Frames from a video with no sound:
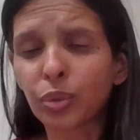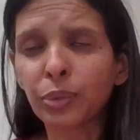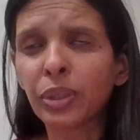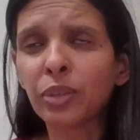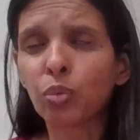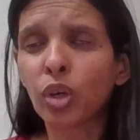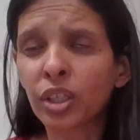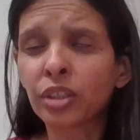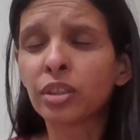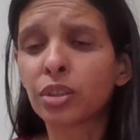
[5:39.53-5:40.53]
when we
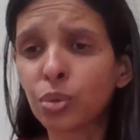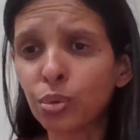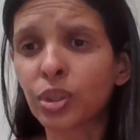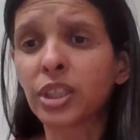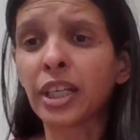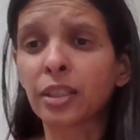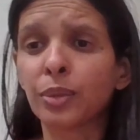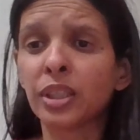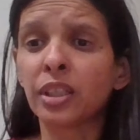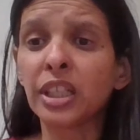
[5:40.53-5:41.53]
water the roots, that's
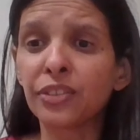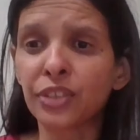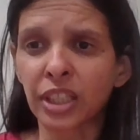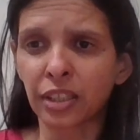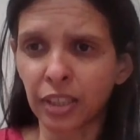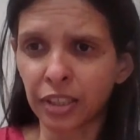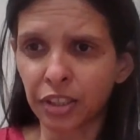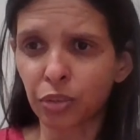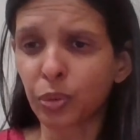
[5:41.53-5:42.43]
when the leaves get nourished.